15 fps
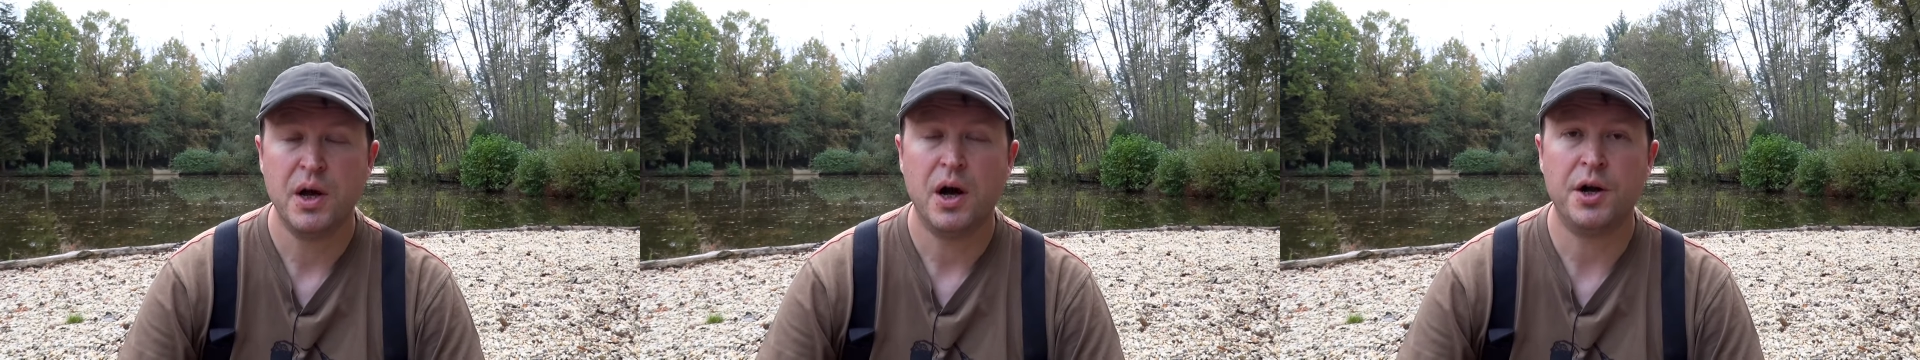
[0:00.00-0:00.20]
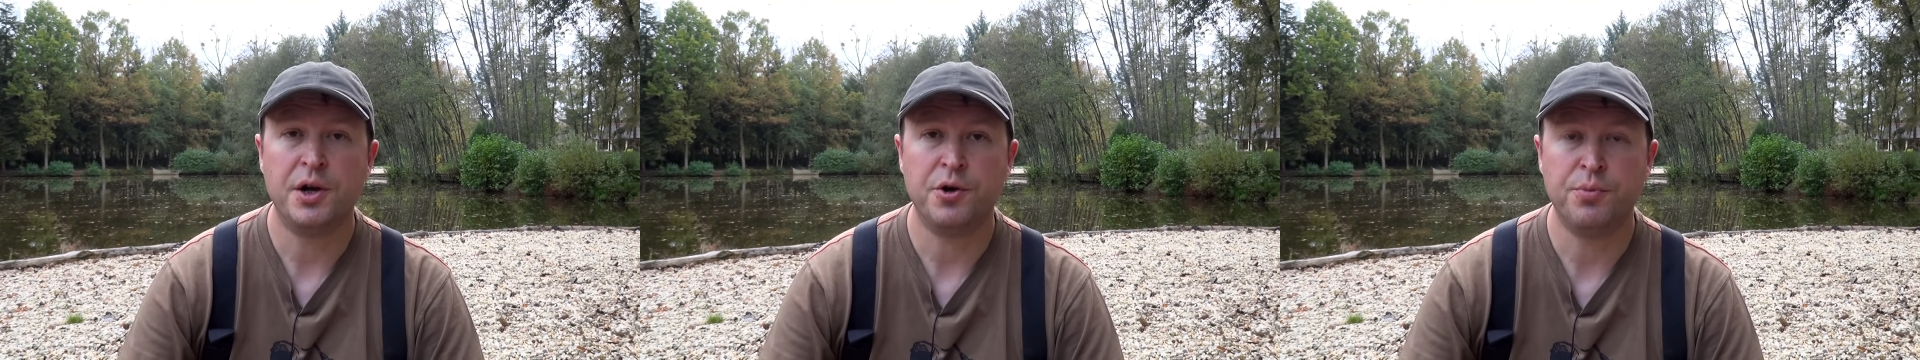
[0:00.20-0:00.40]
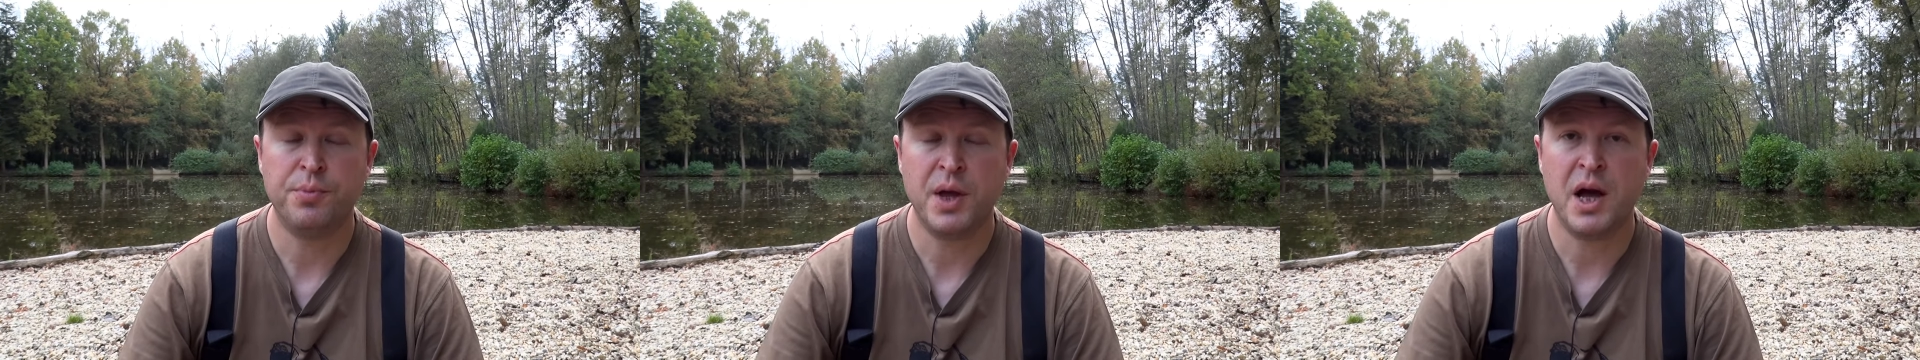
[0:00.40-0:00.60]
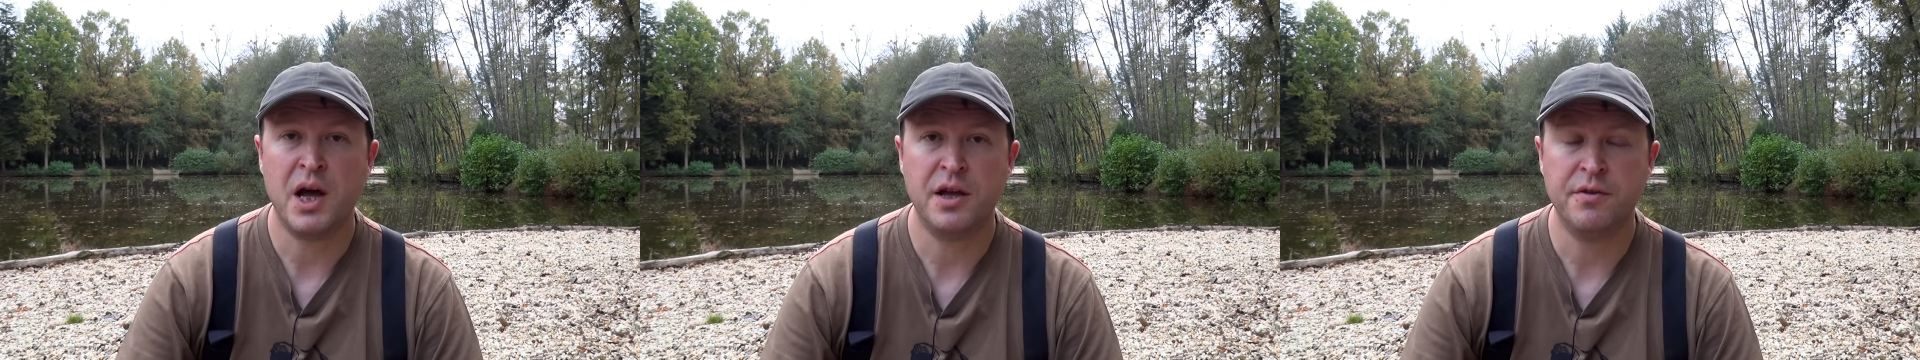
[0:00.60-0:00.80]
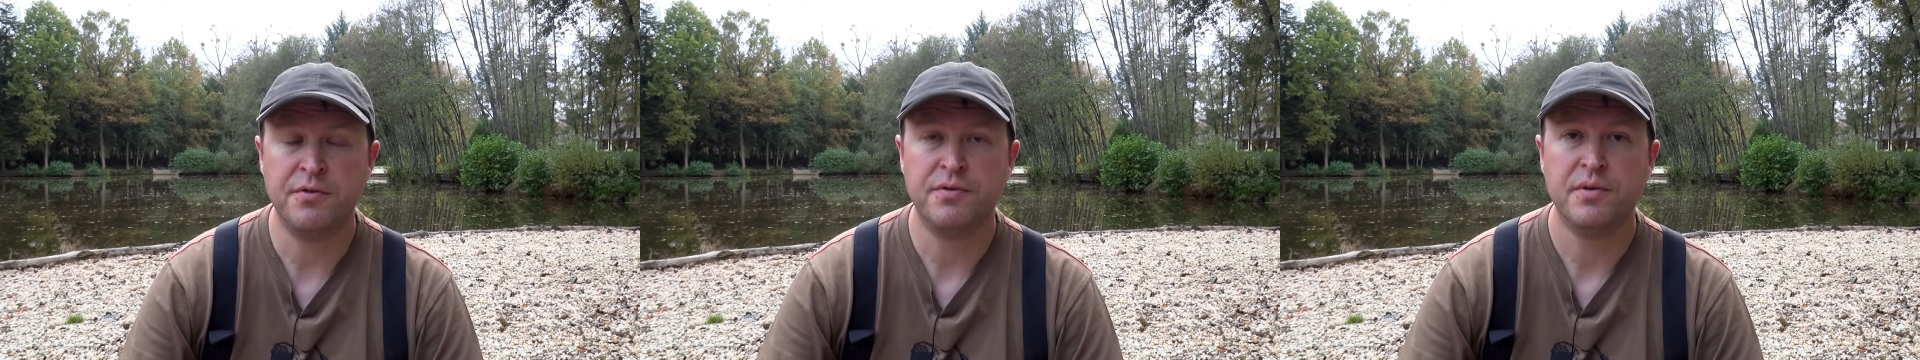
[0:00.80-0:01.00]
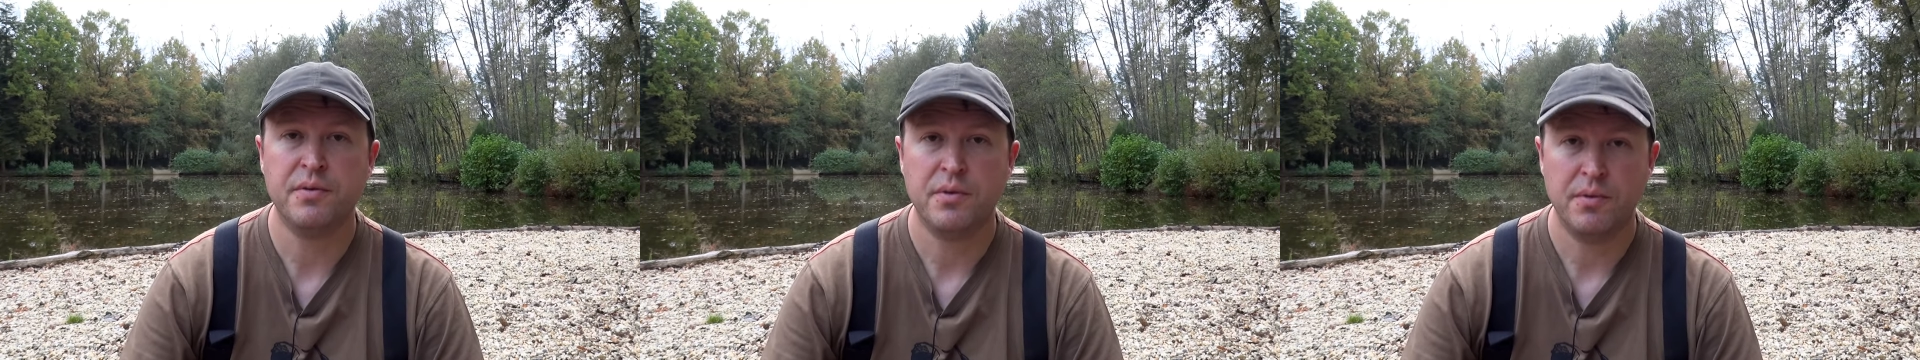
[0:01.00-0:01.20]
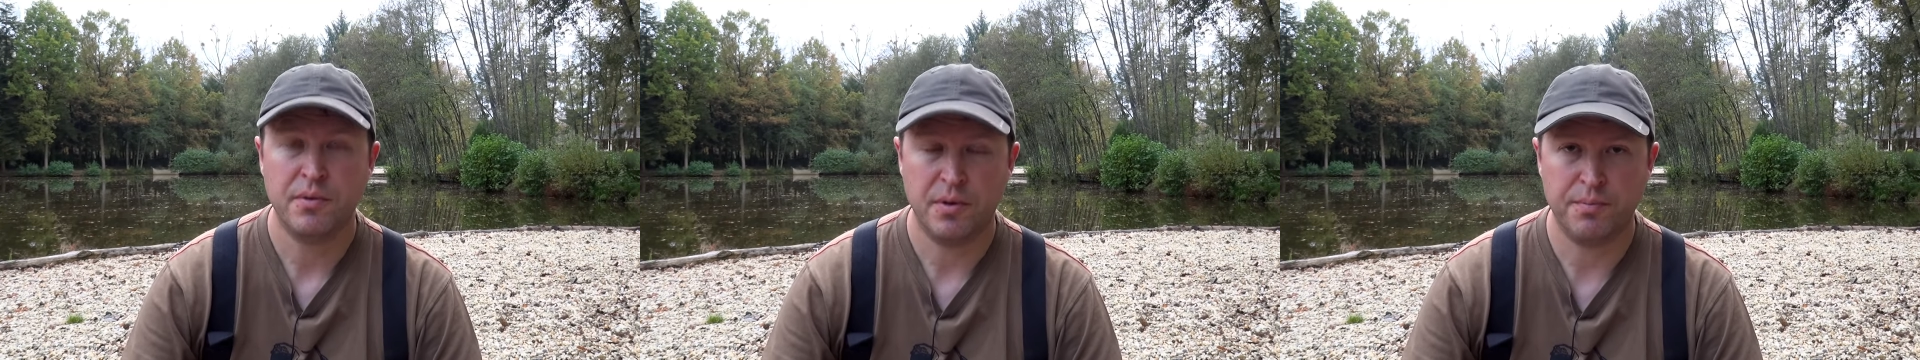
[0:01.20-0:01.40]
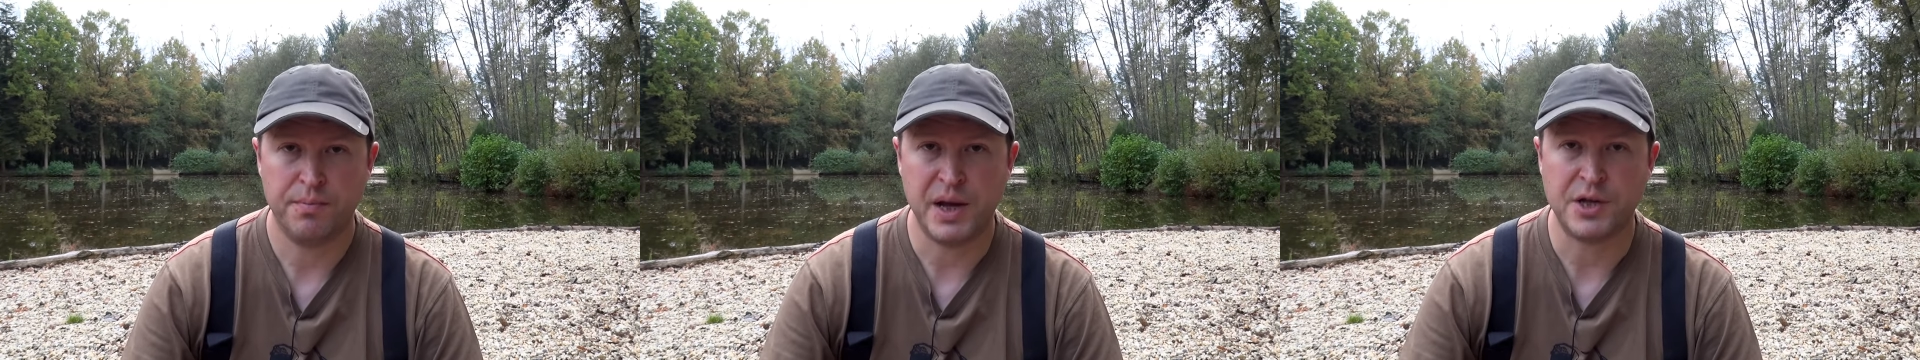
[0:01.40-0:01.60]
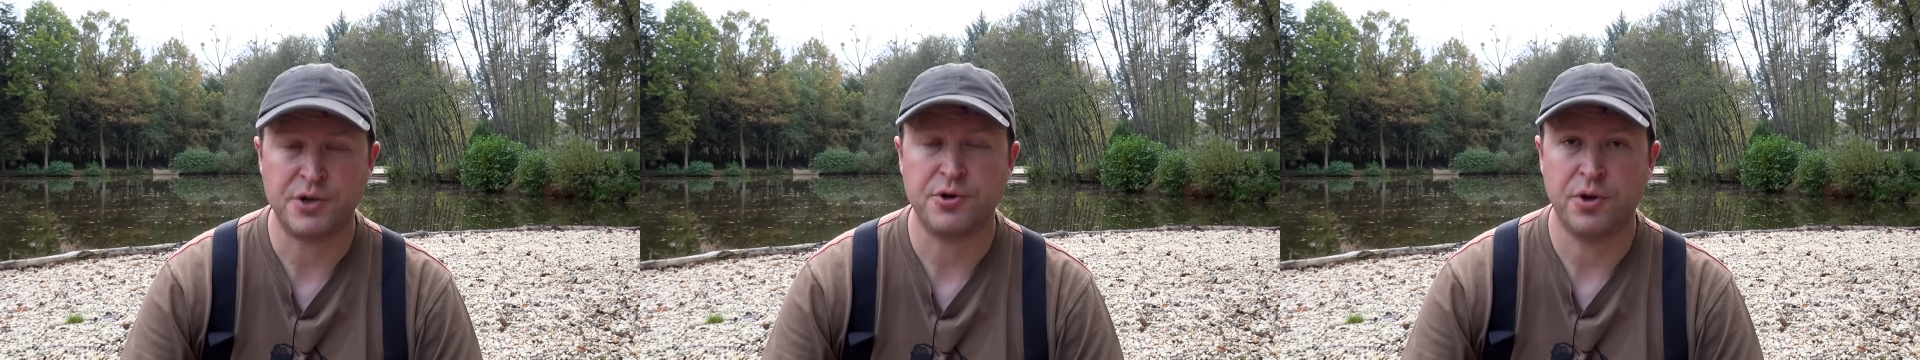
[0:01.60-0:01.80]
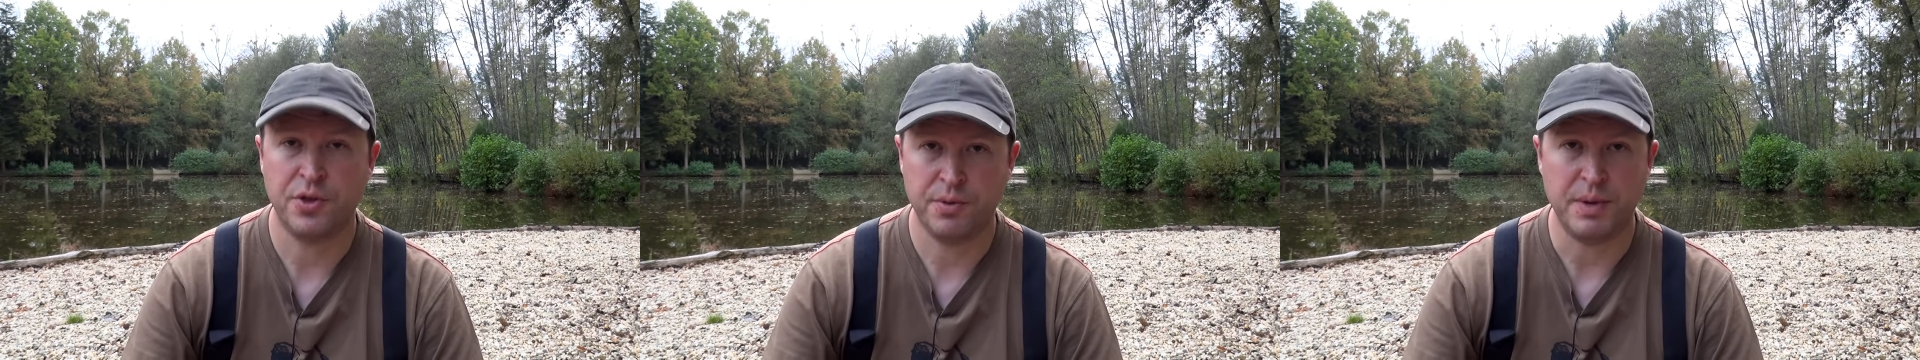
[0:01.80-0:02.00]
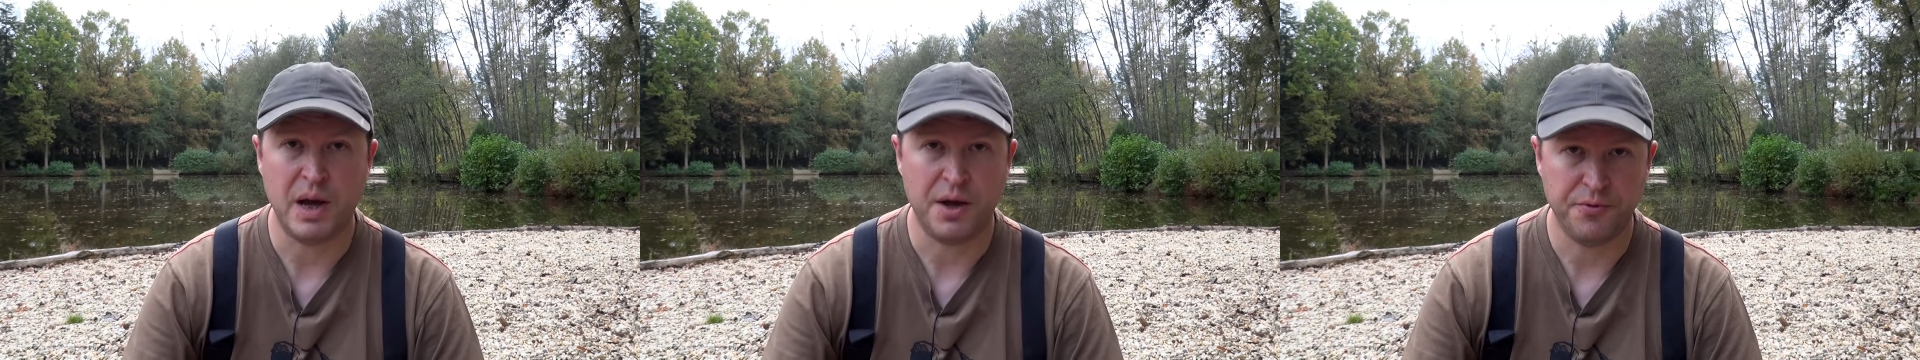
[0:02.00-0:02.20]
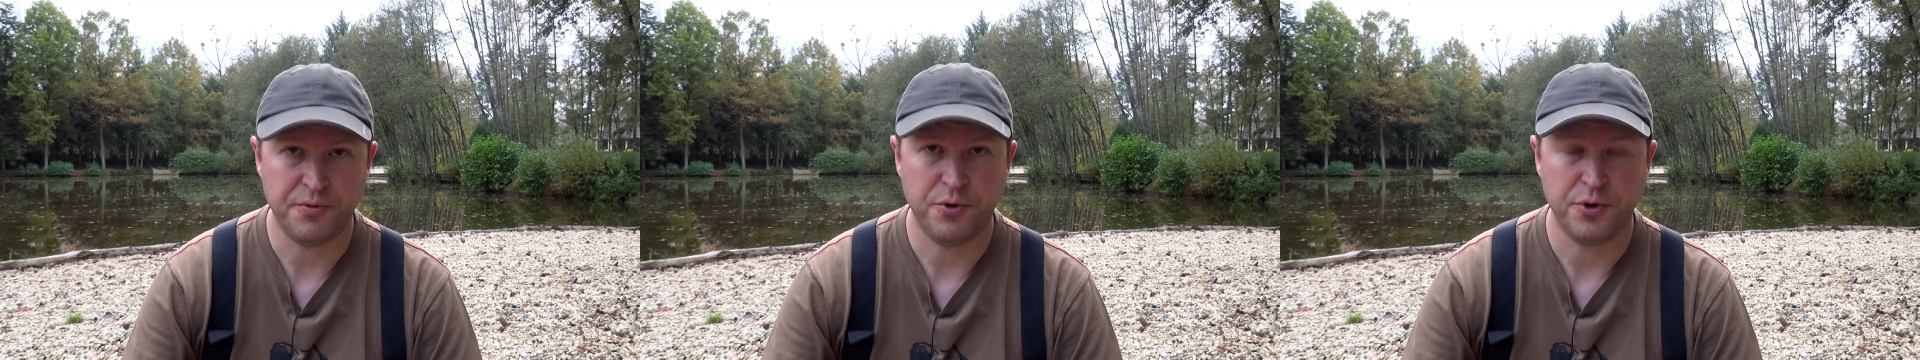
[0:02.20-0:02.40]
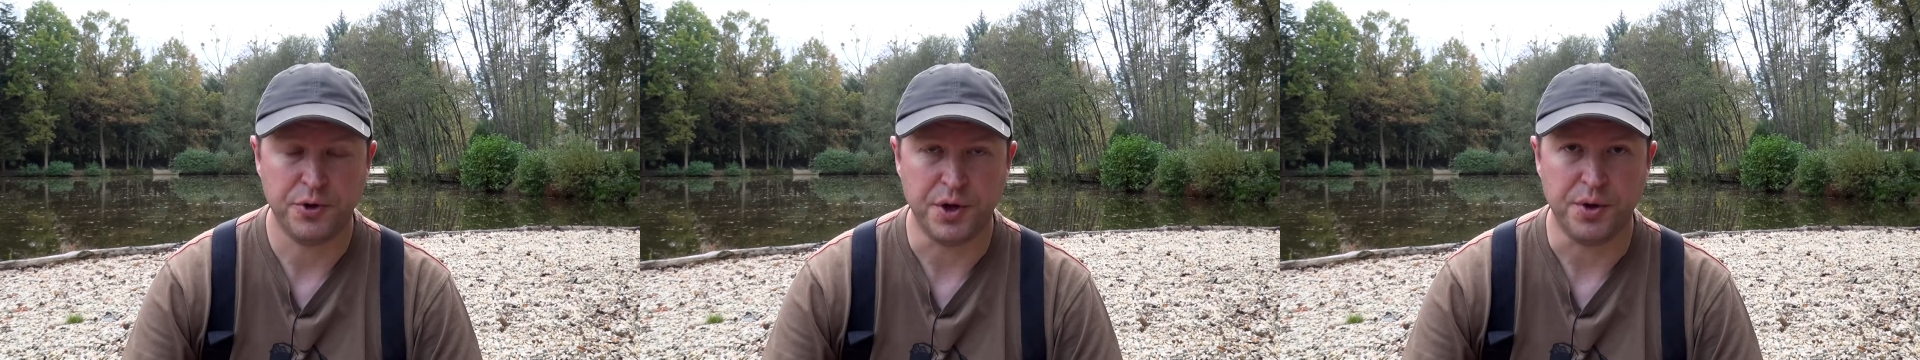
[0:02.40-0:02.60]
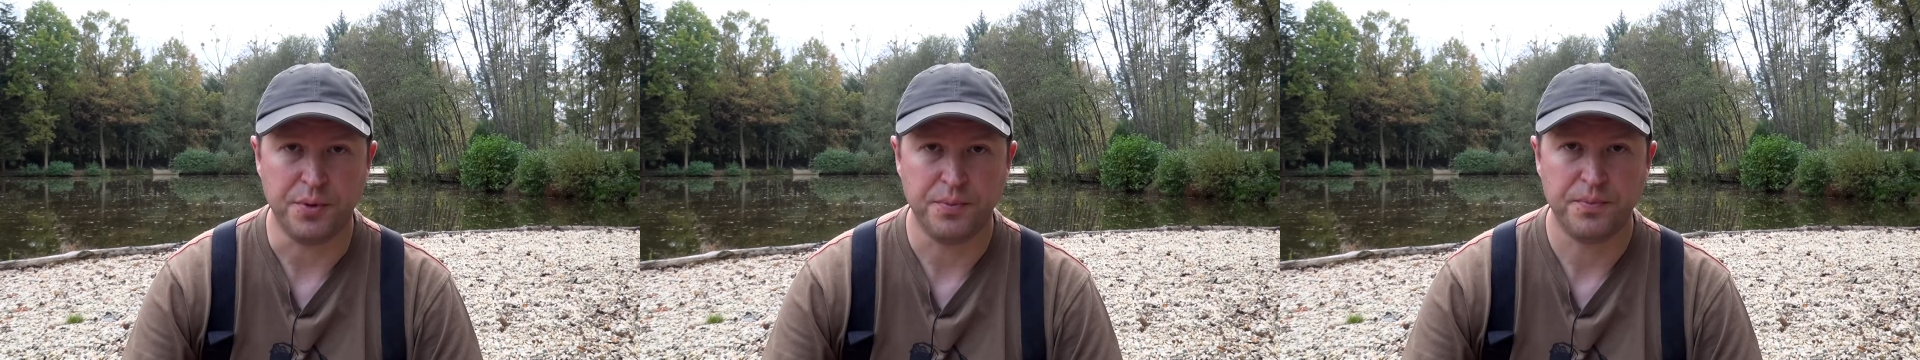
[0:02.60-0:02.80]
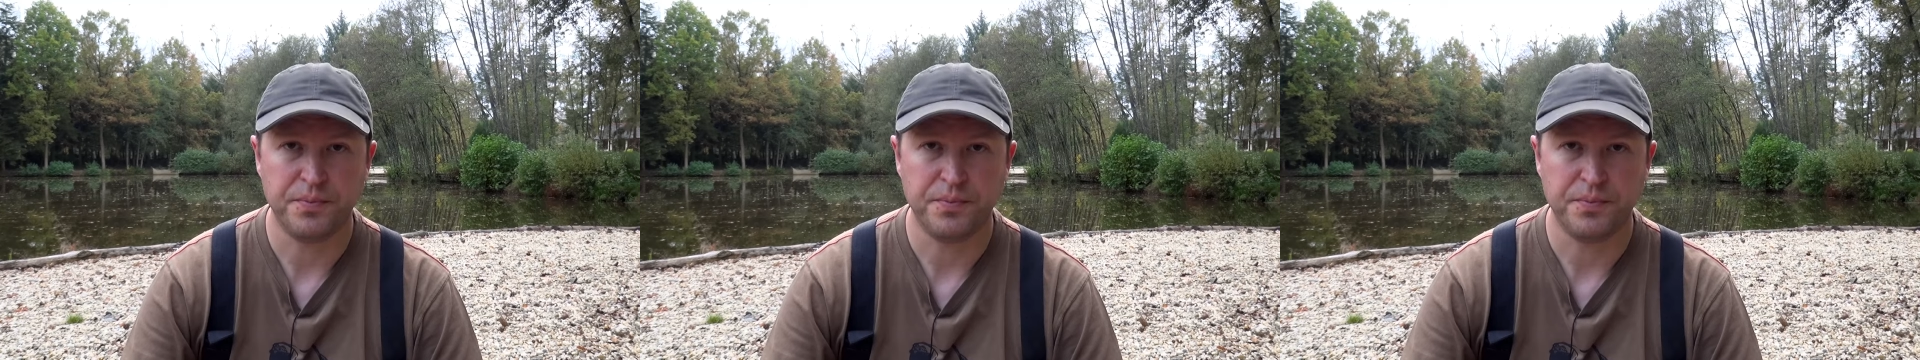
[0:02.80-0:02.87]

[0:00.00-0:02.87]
and it will behave better on the mat for you.